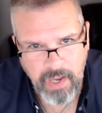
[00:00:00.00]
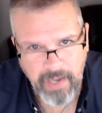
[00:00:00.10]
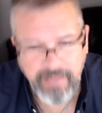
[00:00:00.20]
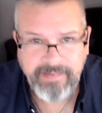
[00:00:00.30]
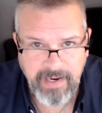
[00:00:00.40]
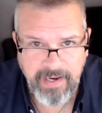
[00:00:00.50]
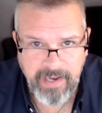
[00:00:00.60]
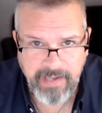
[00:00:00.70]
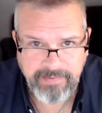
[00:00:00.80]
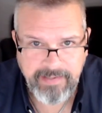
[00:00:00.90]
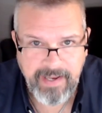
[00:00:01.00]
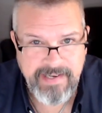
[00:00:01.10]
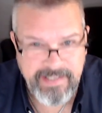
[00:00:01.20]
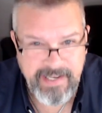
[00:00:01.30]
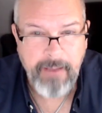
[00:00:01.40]
I'd say yes,
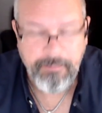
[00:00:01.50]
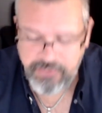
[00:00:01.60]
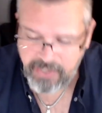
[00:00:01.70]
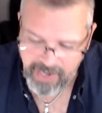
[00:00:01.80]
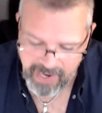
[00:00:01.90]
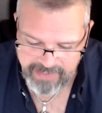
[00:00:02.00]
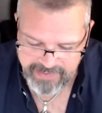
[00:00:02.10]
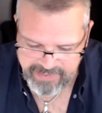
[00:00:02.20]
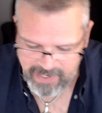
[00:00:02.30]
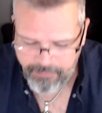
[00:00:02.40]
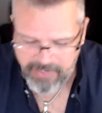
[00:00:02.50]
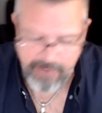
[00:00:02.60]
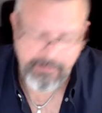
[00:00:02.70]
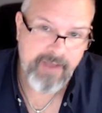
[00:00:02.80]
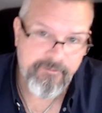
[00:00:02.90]
except except
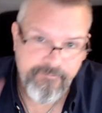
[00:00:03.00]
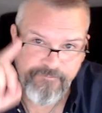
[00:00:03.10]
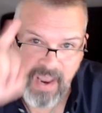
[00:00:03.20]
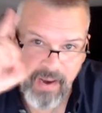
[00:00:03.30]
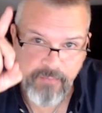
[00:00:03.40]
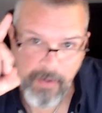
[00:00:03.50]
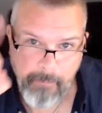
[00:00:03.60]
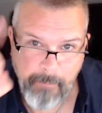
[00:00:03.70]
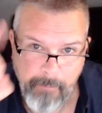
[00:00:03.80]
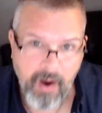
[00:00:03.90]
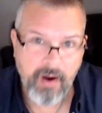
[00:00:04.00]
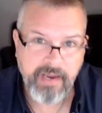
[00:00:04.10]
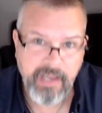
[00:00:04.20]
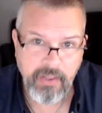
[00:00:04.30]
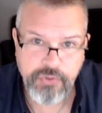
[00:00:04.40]
at my favorite bar,
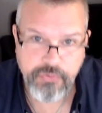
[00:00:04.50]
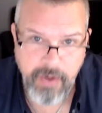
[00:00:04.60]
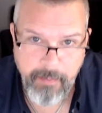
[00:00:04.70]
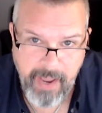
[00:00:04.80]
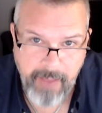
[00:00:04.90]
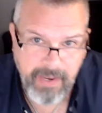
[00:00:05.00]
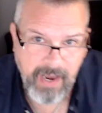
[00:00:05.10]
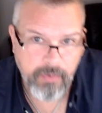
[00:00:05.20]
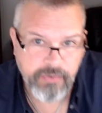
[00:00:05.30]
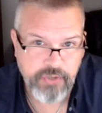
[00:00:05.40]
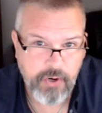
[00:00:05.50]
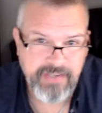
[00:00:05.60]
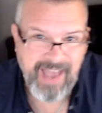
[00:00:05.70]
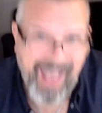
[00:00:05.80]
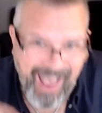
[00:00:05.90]
Killer Shrimp. Happy hour
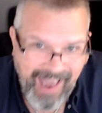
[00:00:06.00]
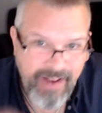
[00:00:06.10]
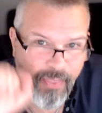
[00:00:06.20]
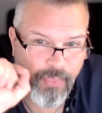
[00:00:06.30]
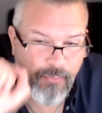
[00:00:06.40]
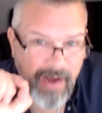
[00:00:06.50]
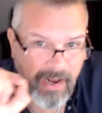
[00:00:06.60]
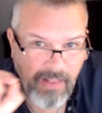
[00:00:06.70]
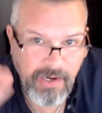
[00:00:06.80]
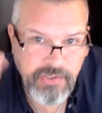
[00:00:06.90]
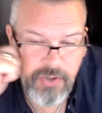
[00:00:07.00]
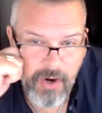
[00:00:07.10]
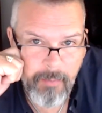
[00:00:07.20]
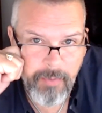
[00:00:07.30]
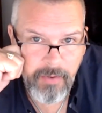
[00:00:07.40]
starts at three o'clock
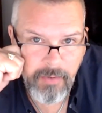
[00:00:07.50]
sharp.